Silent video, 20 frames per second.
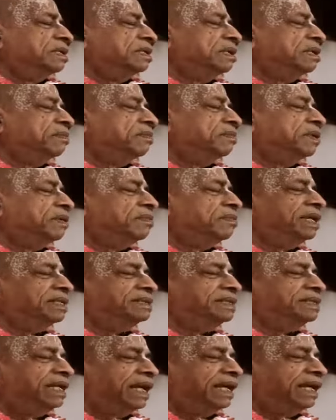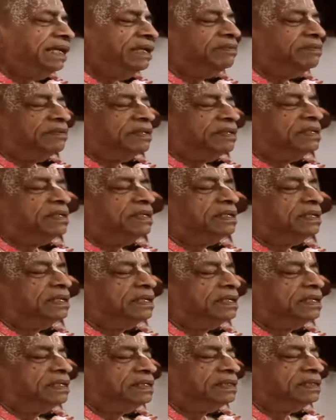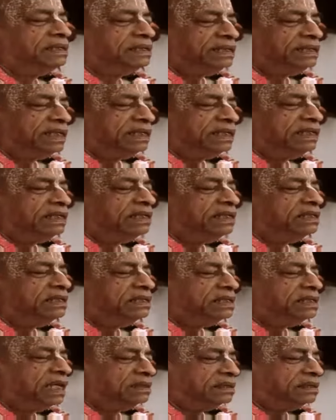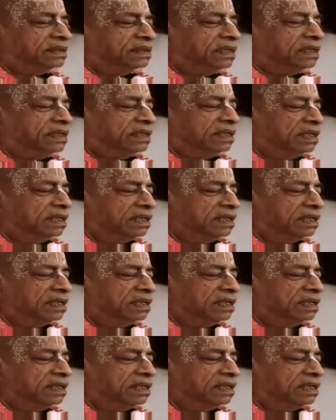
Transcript: Now Brahma's life, it is stated in the Shastra.